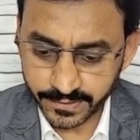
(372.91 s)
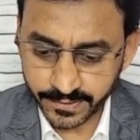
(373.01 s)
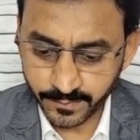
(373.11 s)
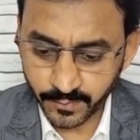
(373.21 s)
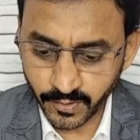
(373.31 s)

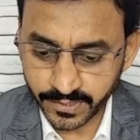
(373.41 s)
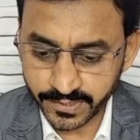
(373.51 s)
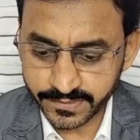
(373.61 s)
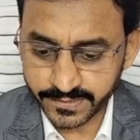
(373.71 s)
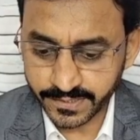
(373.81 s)

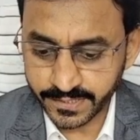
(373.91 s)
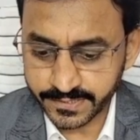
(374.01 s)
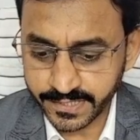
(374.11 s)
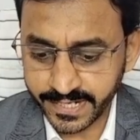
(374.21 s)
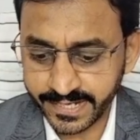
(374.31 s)
importance
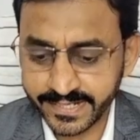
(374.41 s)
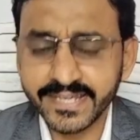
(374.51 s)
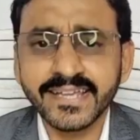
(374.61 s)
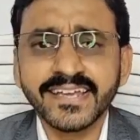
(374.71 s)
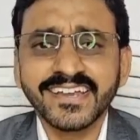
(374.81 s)
is
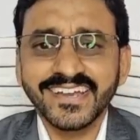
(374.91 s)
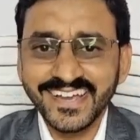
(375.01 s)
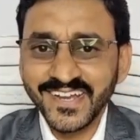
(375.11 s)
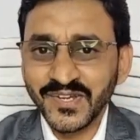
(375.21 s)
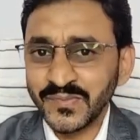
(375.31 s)
anterior
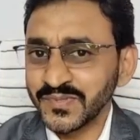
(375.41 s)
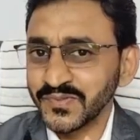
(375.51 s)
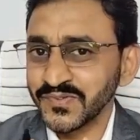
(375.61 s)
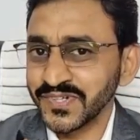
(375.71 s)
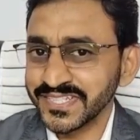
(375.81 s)
end of the
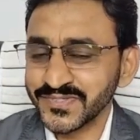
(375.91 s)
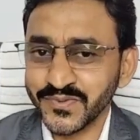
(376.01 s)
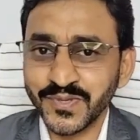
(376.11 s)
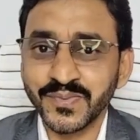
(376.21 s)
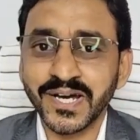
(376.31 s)
first rib